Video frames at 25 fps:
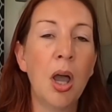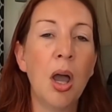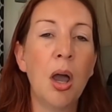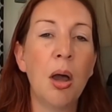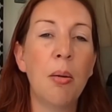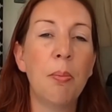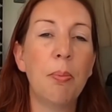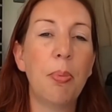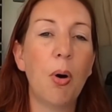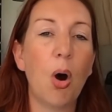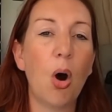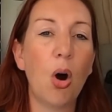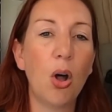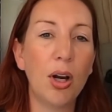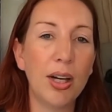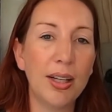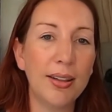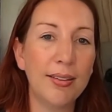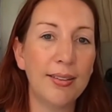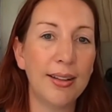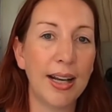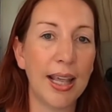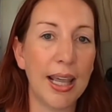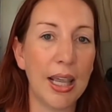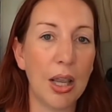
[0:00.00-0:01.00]
But
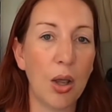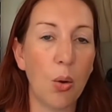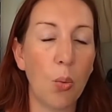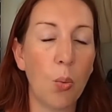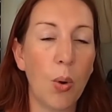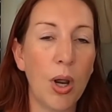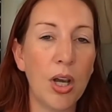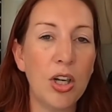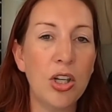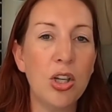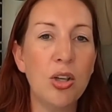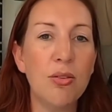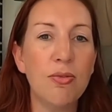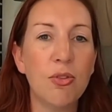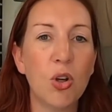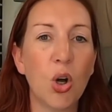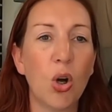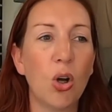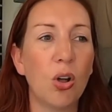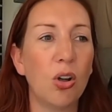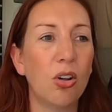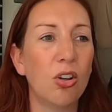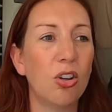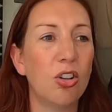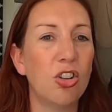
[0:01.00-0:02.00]
honestly, when you've
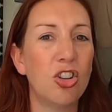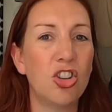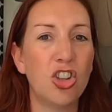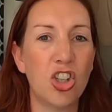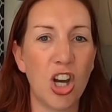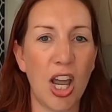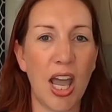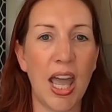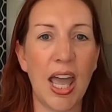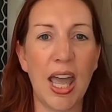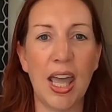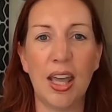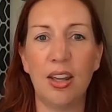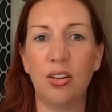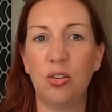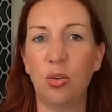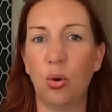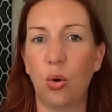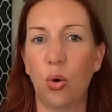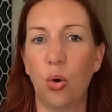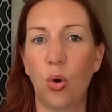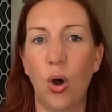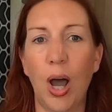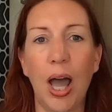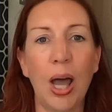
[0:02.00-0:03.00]
got chairs
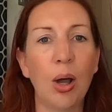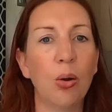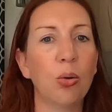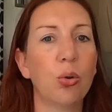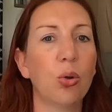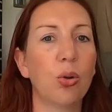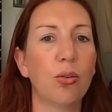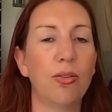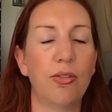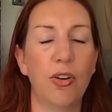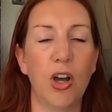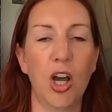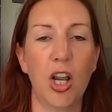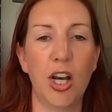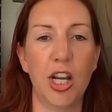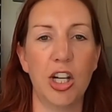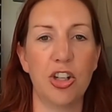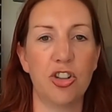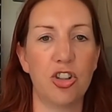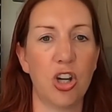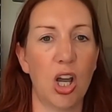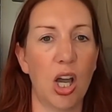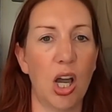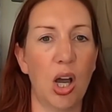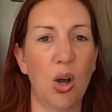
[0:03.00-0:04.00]
or outdoor
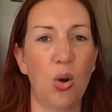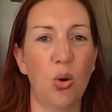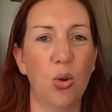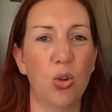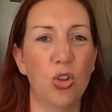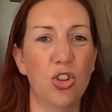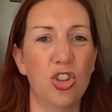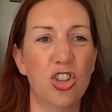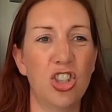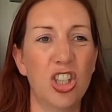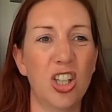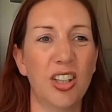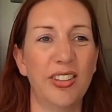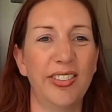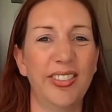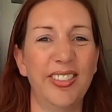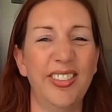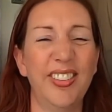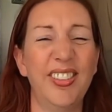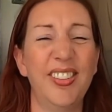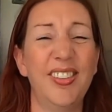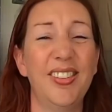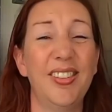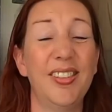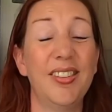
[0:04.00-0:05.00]
furniture or just
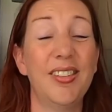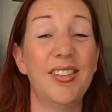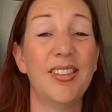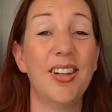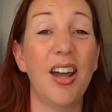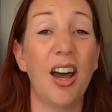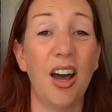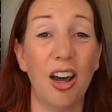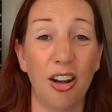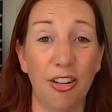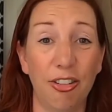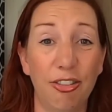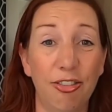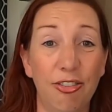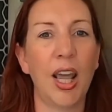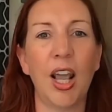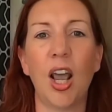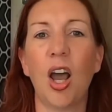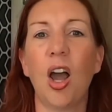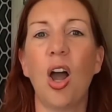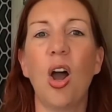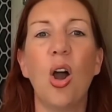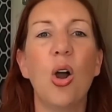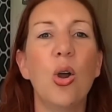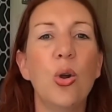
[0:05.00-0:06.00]
stuff like
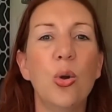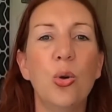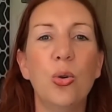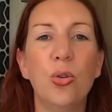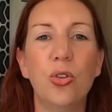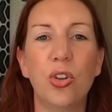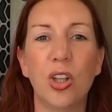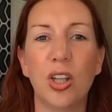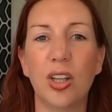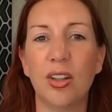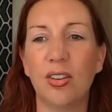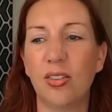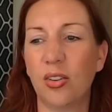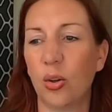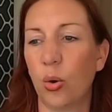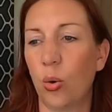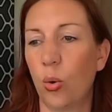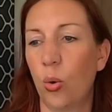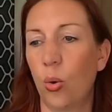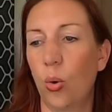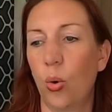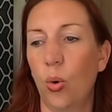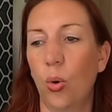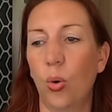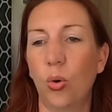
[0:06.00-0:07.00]
hoses
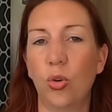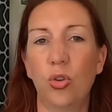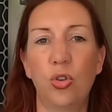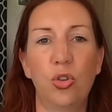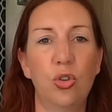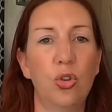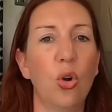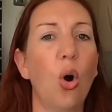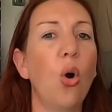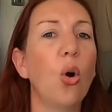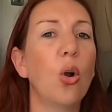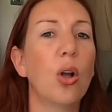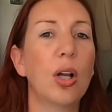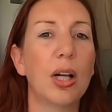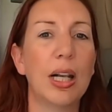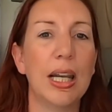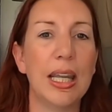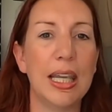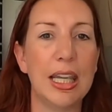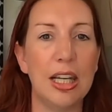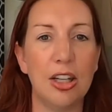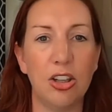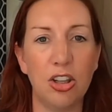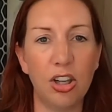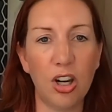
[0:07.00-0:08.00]
or dog
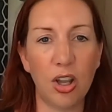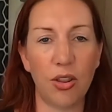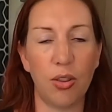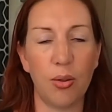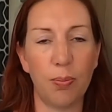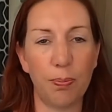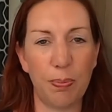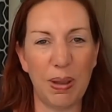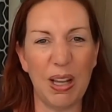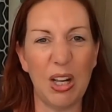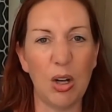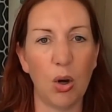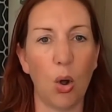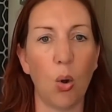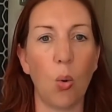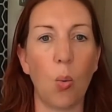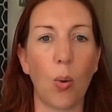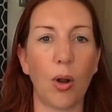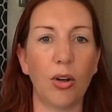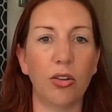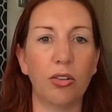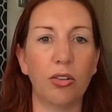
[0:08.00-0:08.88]
lead, you know, the big long ones